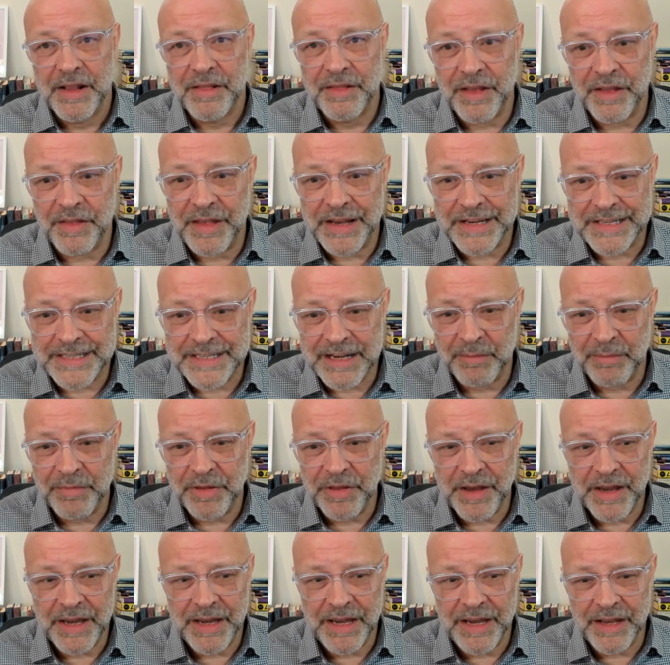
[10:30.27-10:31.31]
That there's
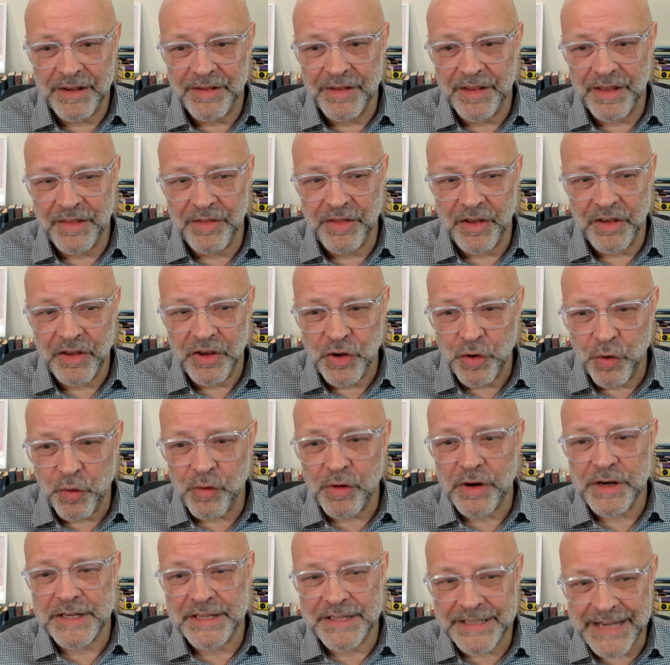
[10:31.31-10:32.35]
something in, that, that
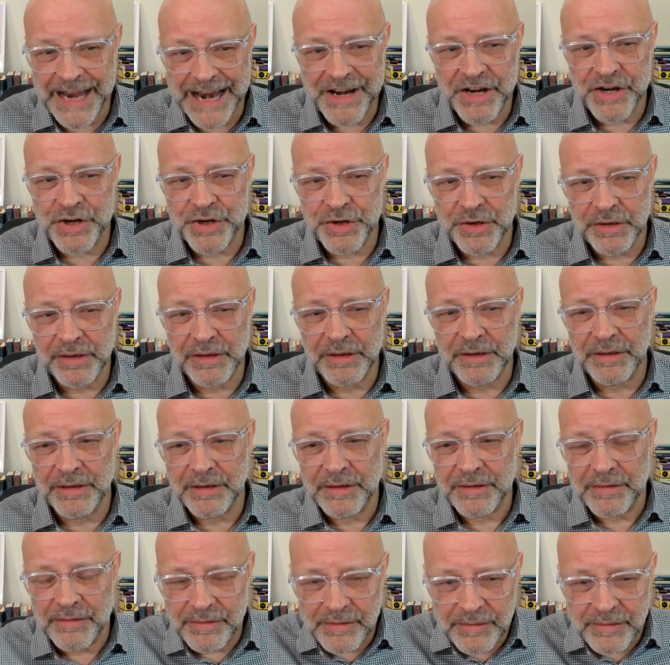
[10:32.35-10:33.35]
your essential